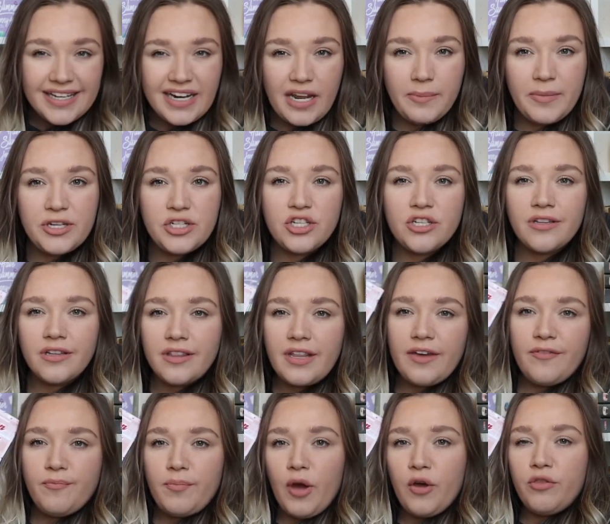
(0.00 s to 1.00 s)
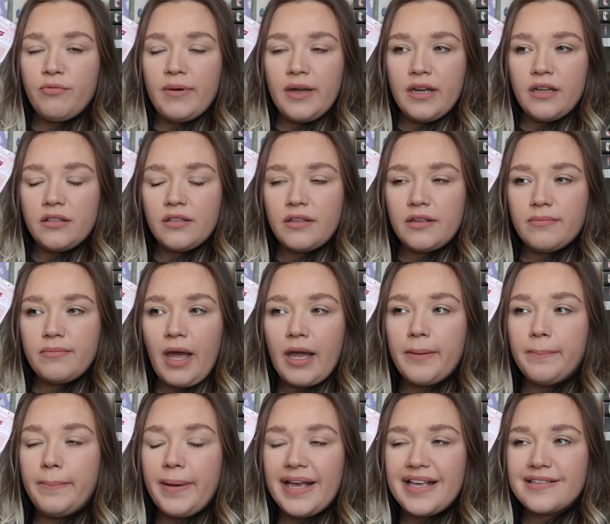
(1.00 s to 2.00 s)
Did I mention that they've both been
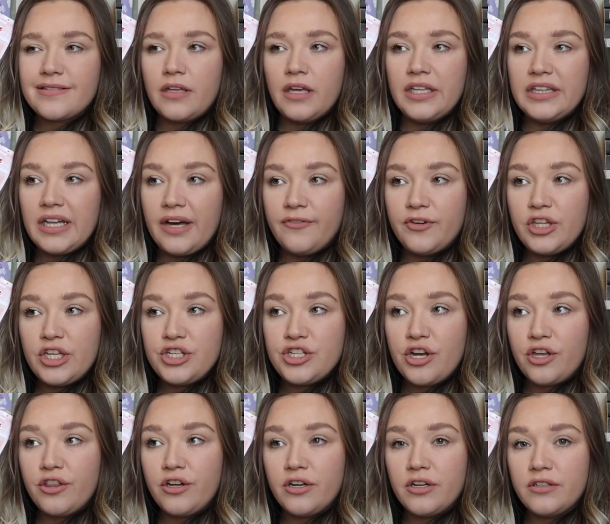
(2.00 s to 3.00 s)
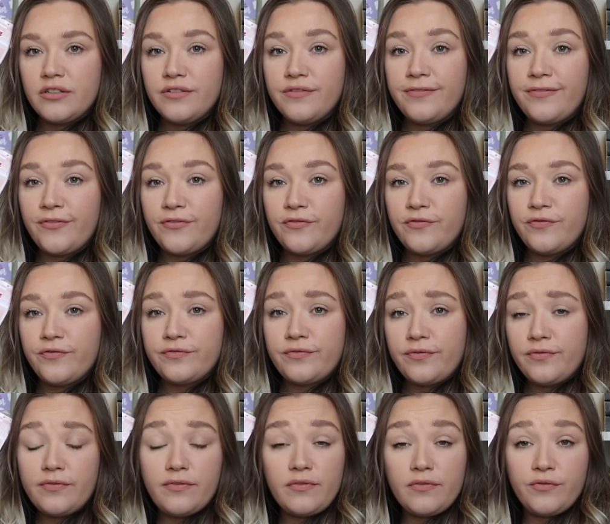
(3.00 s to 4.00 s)
like basically in love with each other
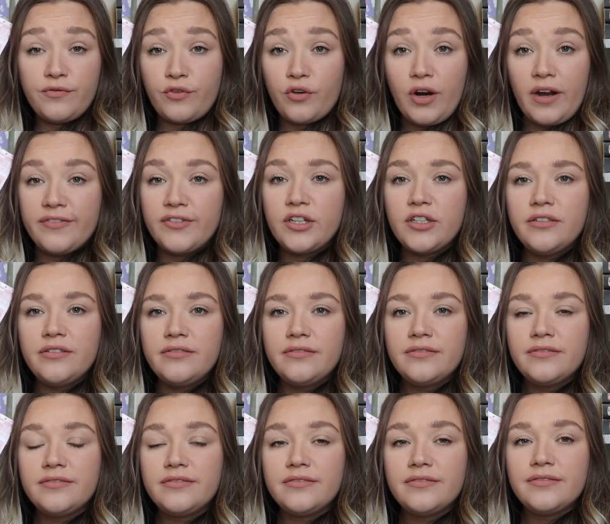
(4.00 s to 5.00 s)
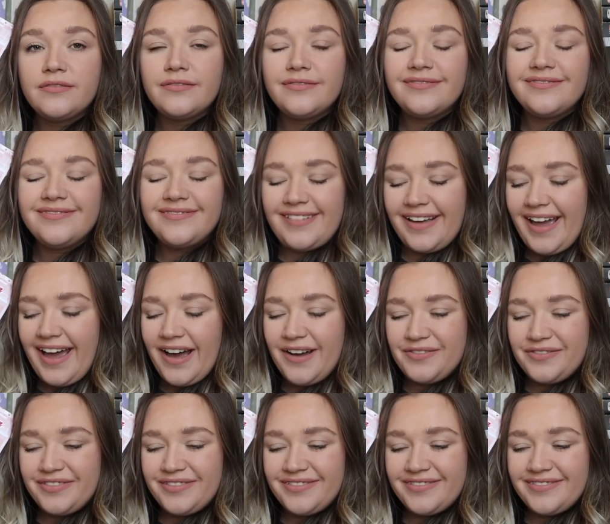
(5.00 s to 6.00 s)
forever? They
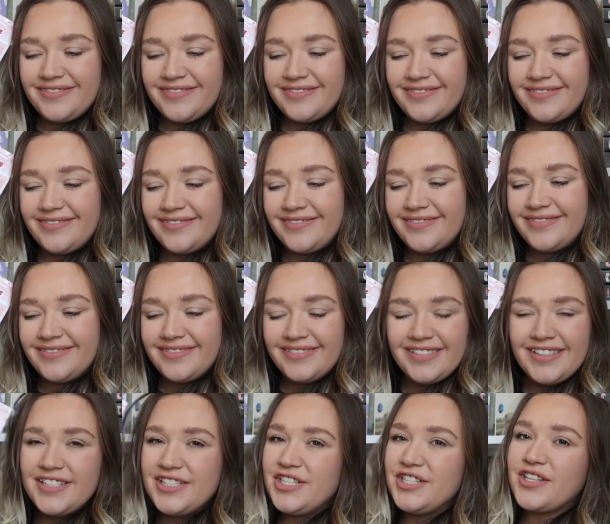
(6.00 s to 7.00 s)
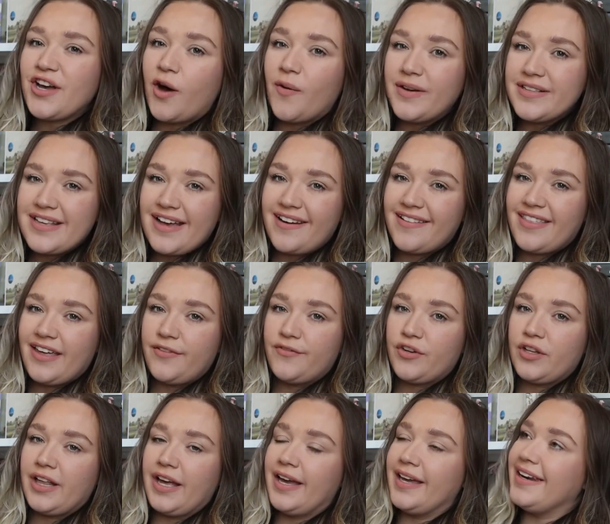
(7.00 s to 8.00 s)
have. She's always had a thing
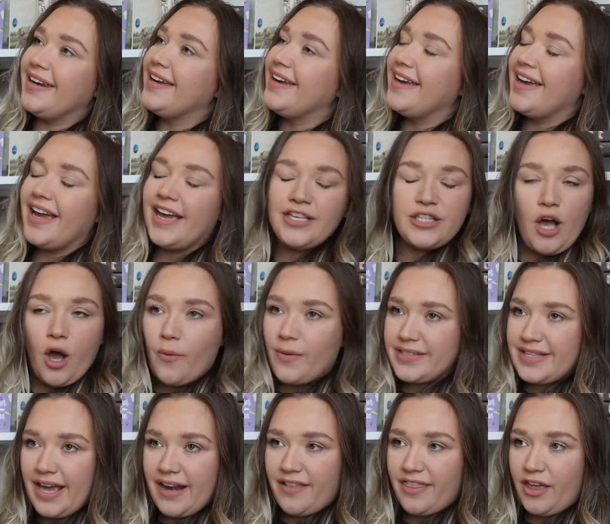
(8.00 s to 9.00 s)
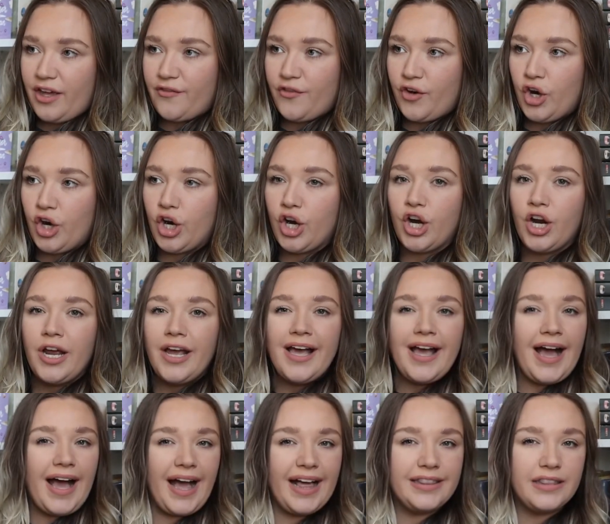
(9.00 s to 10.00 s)
for Lane. He's always had a thing for her.
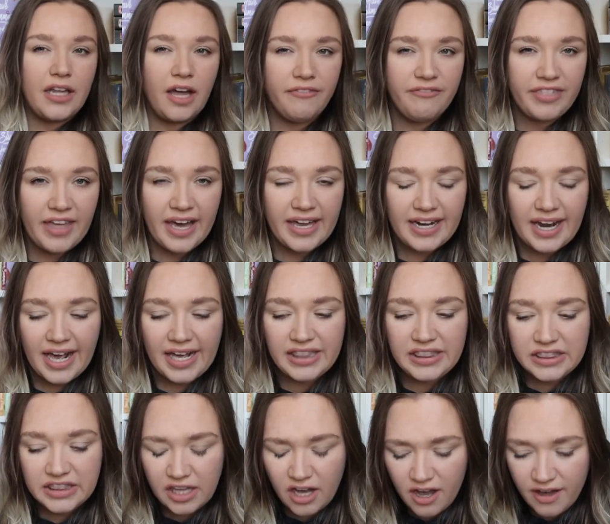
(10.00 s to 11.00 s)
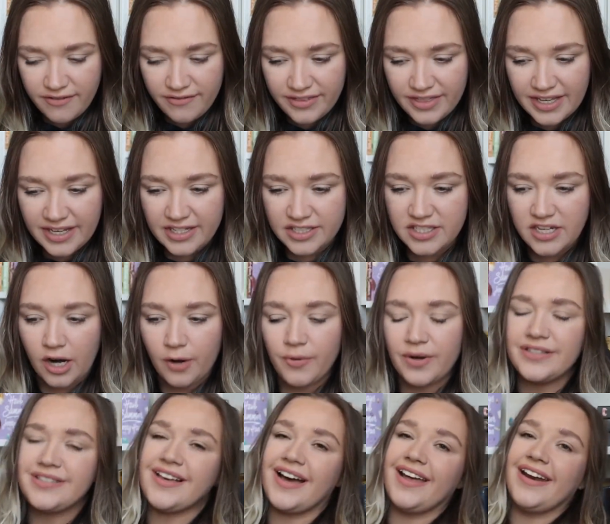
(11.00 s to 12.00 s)
I love that. I love that it's not
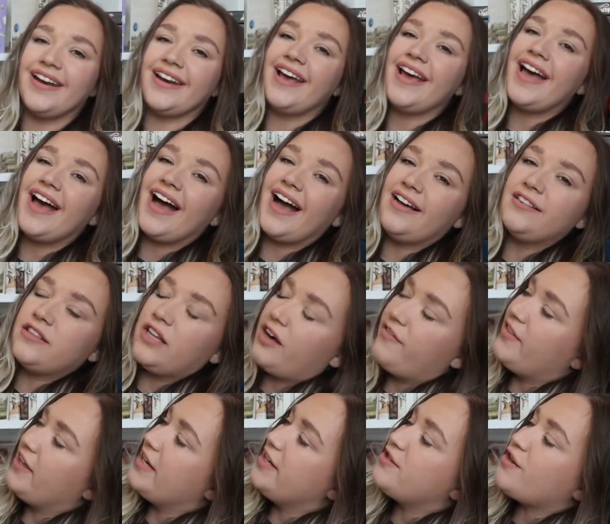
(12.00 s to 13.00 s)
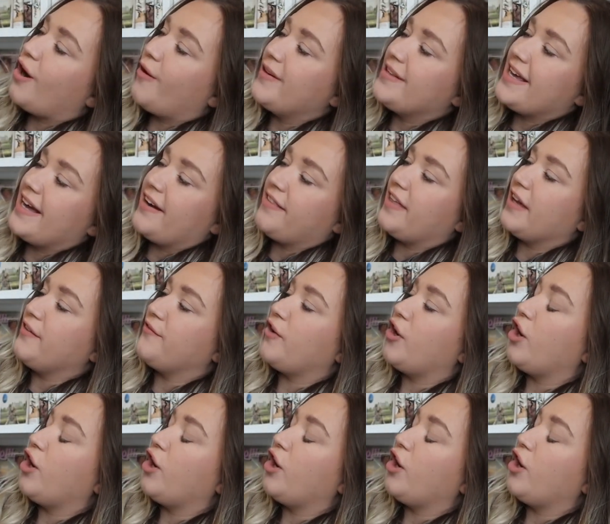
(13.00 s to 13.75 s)
one-sided. I love that he's always had a thing for